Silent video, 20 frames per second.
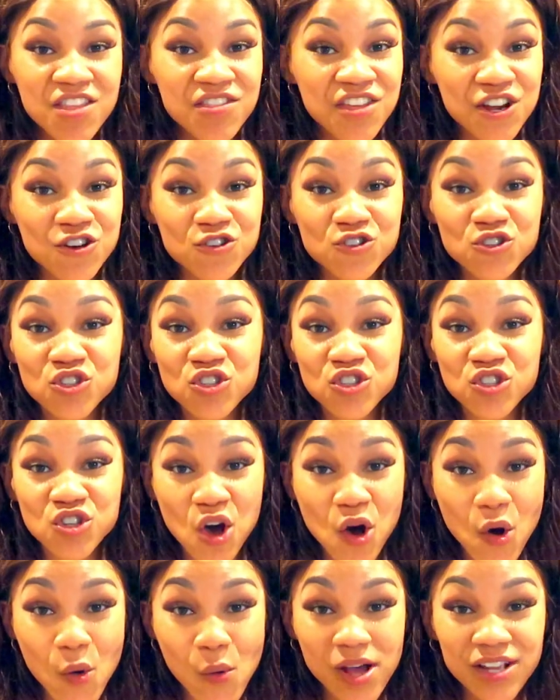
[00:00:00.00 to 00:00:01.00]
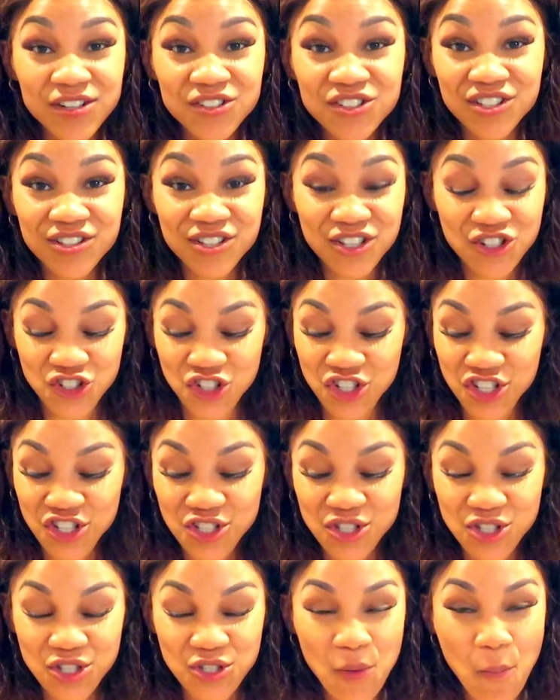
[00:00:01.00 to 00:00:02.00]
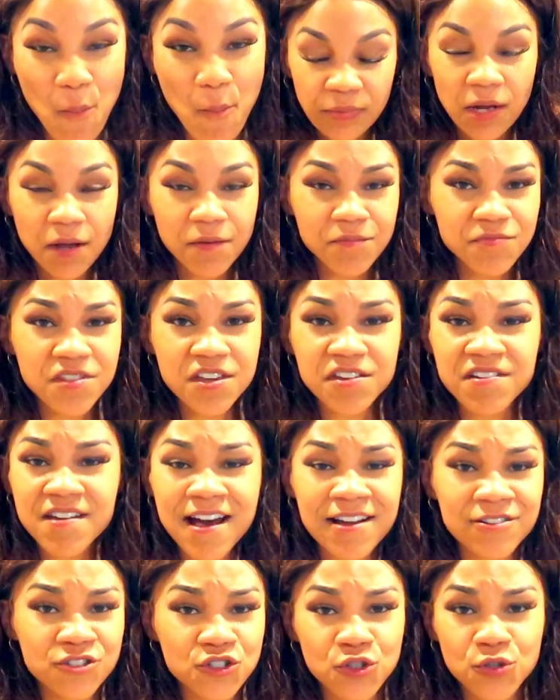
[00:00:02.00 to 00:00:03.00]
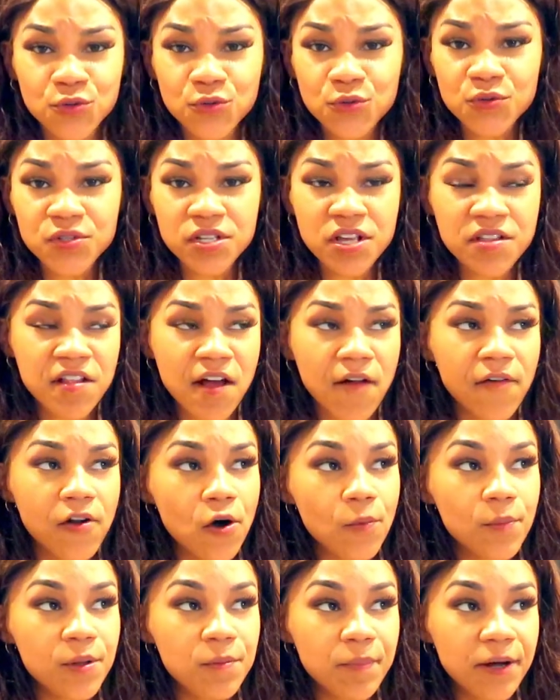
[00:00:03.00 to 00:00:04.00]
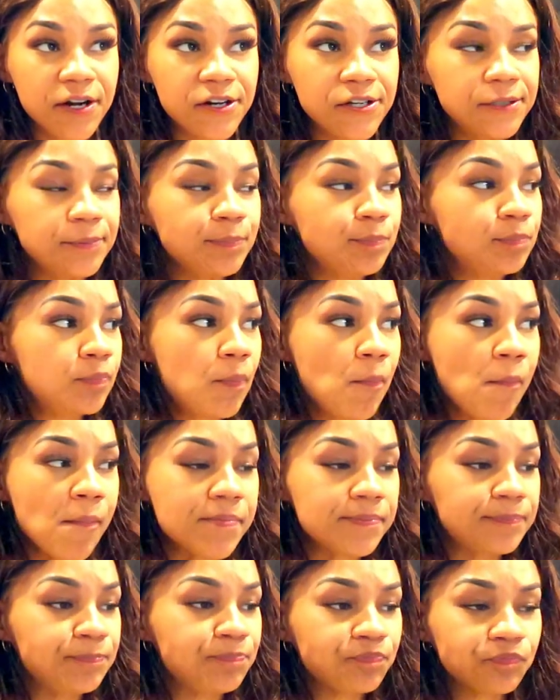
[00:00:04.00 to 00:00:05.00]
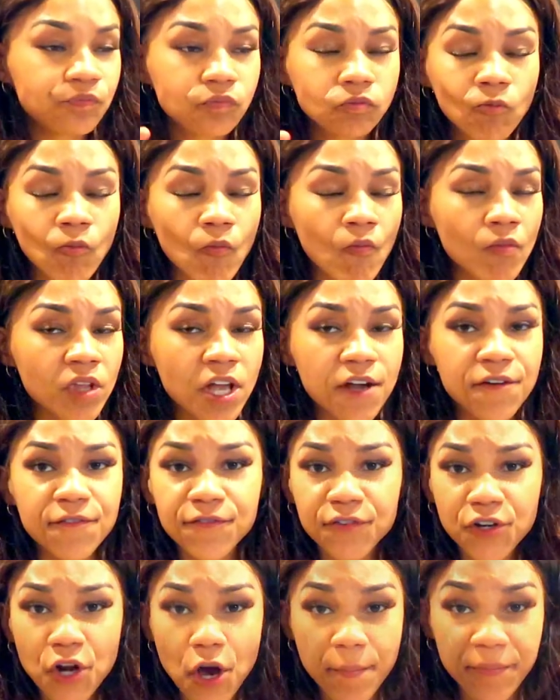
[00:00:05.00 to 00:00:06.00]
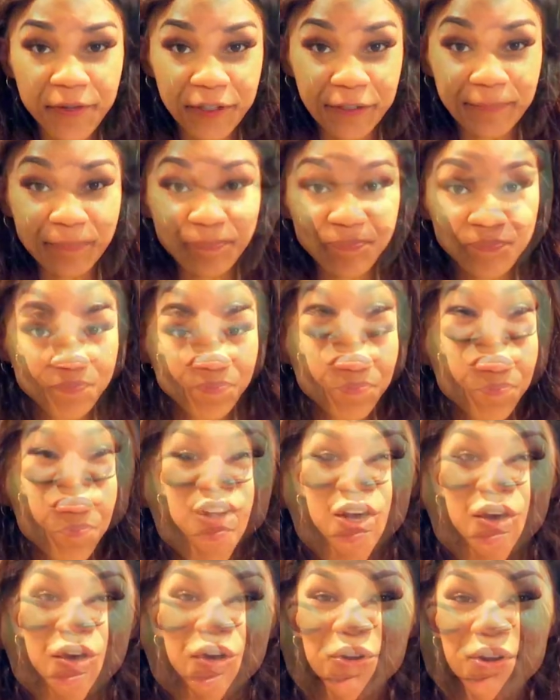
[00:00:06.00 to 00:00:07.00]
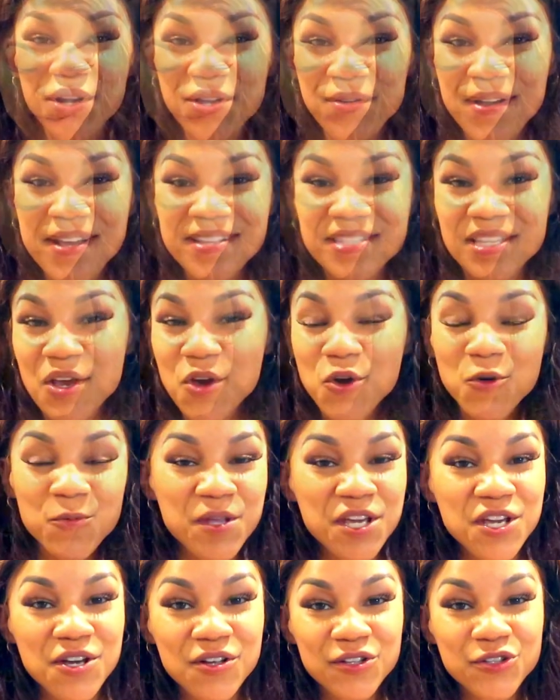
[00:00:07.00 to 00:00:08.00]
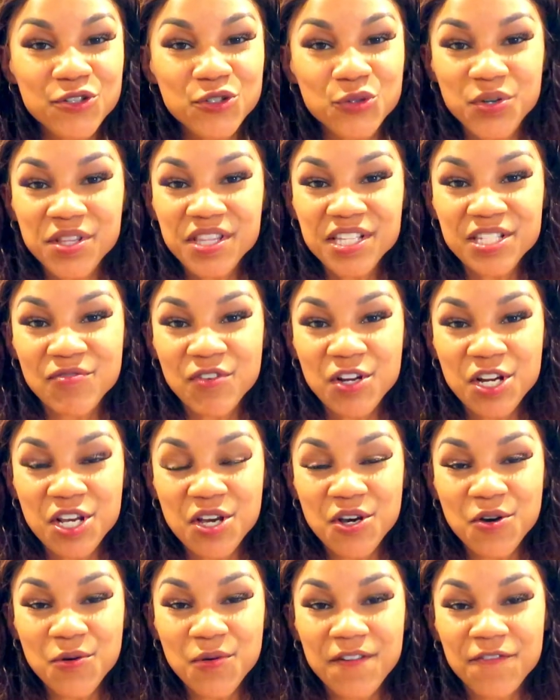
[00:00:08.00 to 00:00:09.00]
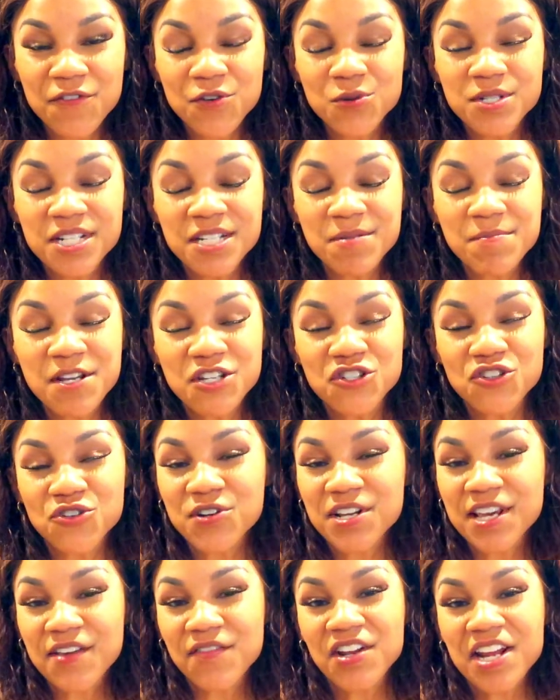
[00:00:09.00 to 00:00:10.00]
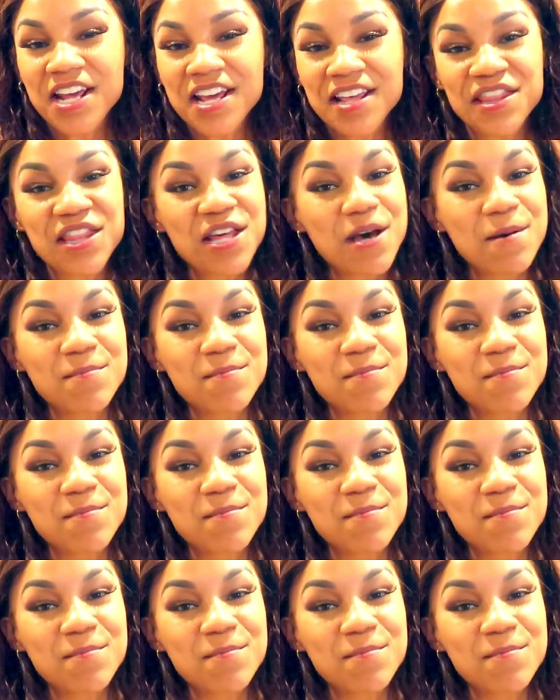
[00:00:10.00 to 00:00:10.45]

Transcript: they are so delicious. The cashews and that almond butter, phenomenal. All right, you guys, I hope that y'all enjoyed this video. If you did, make sure to give it a